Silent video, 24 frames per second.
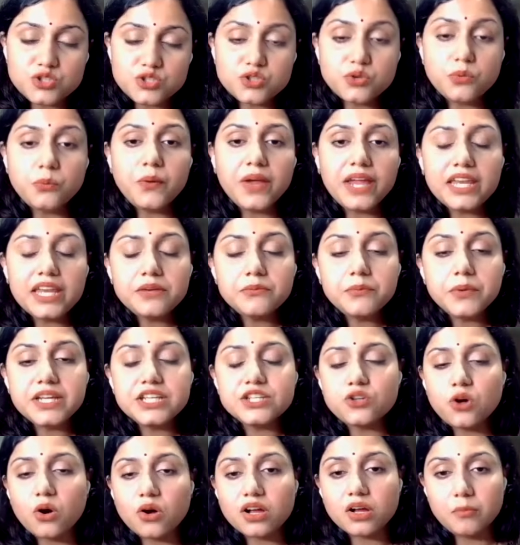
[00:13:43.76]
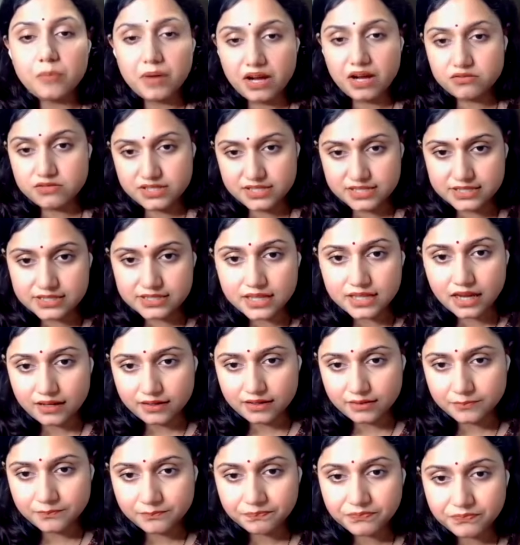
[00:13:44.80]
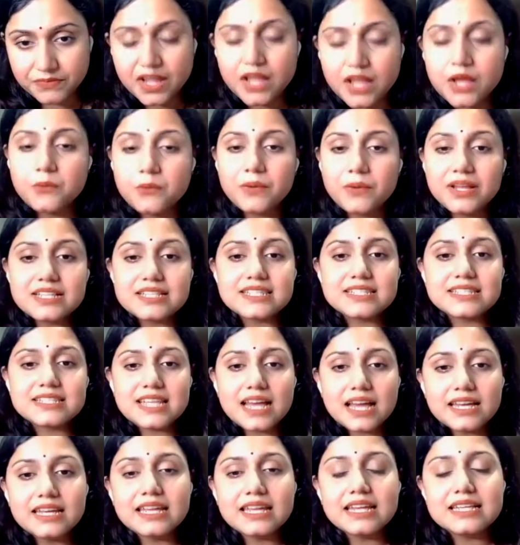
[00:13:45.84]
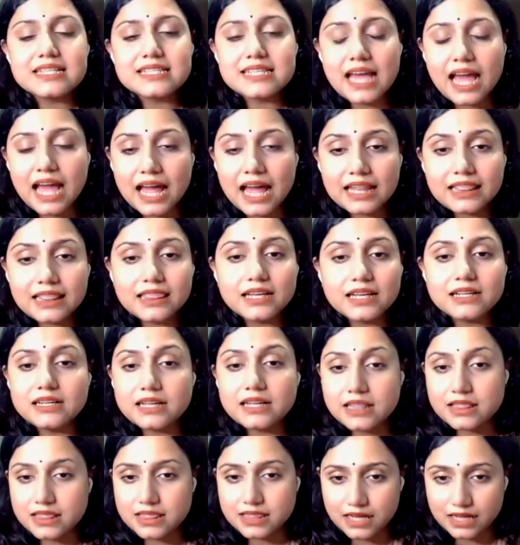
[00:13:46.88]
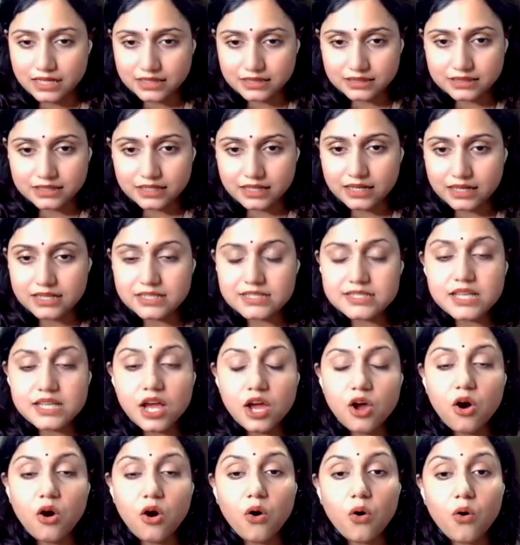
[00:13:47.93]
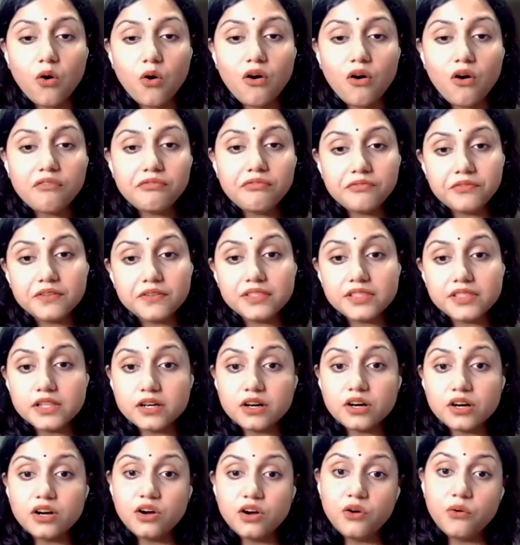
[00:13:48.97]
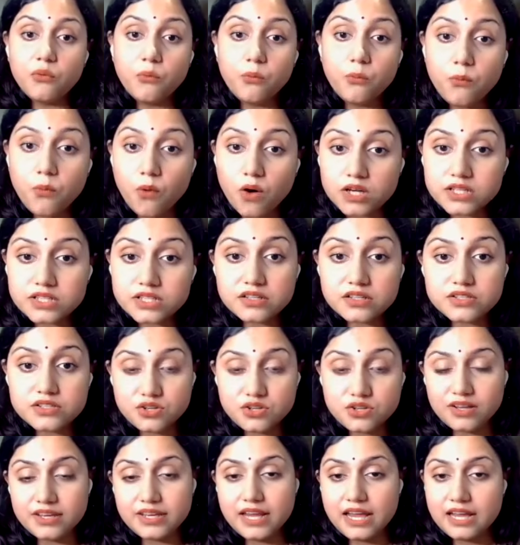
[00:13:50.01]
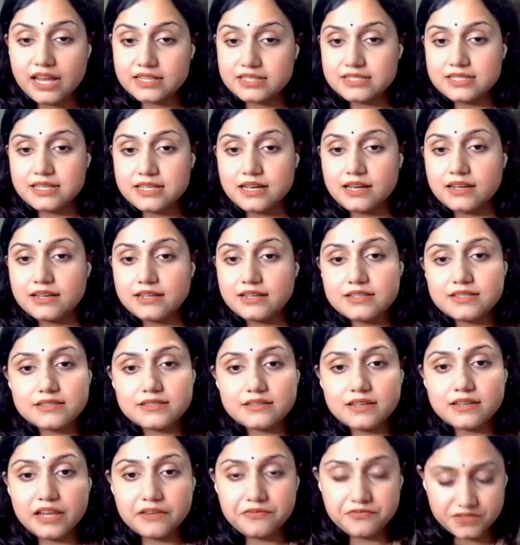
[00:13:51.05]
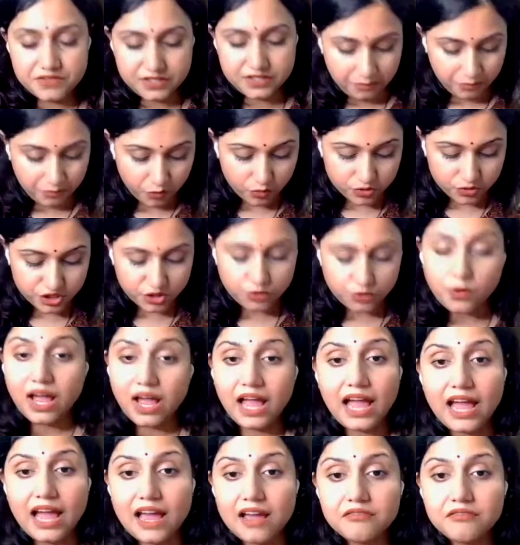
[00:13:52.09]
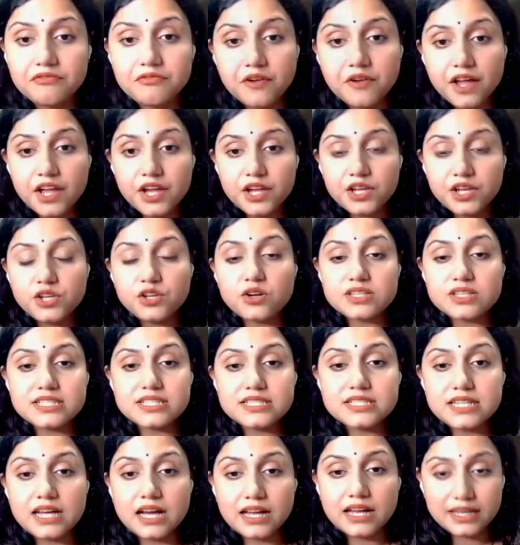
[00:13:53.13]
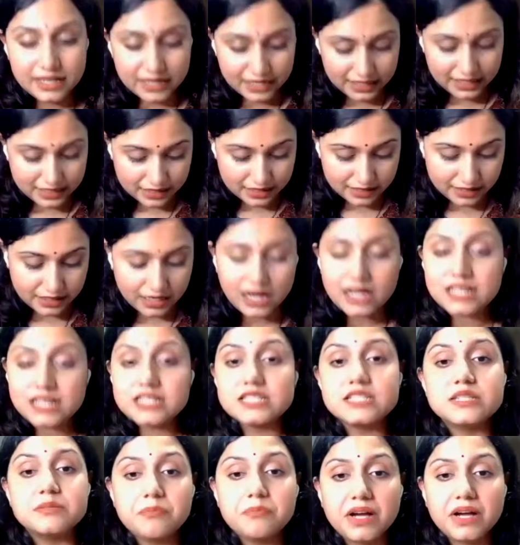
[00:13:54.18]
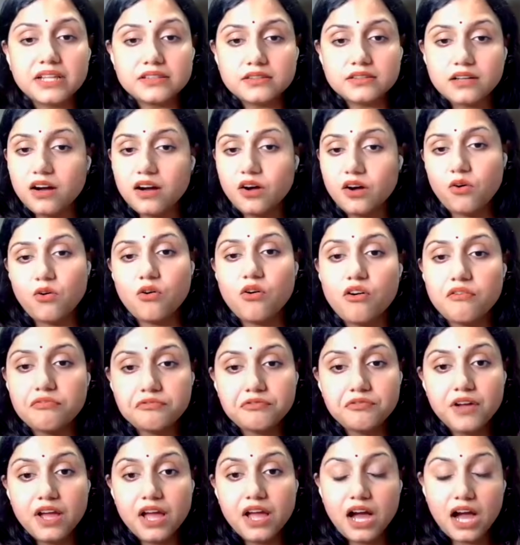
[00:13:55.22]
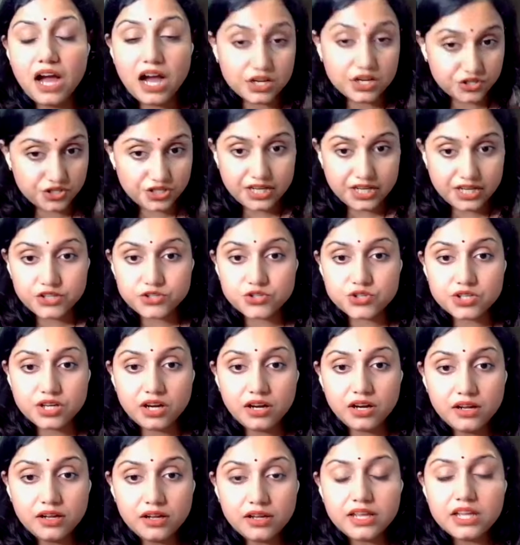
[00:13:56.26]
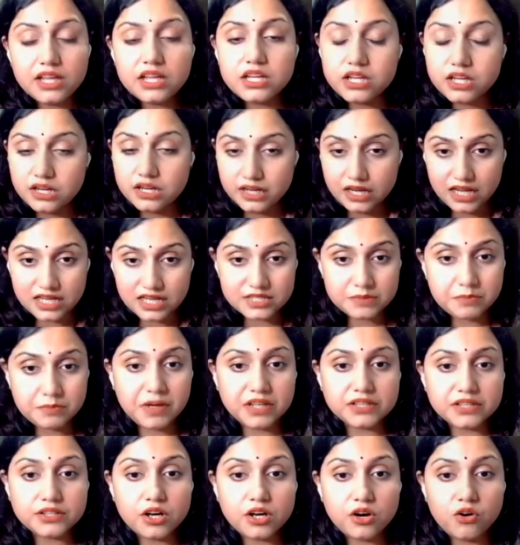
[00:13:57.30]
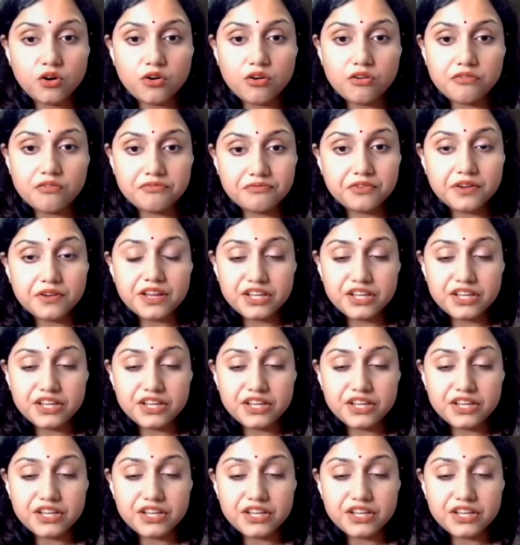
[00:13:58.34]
So when we talk about Sun, when Sun is at the Gantantas of the water zodiac signs, if suppose you have your Sun in the last pada of Ashlesha, last pada of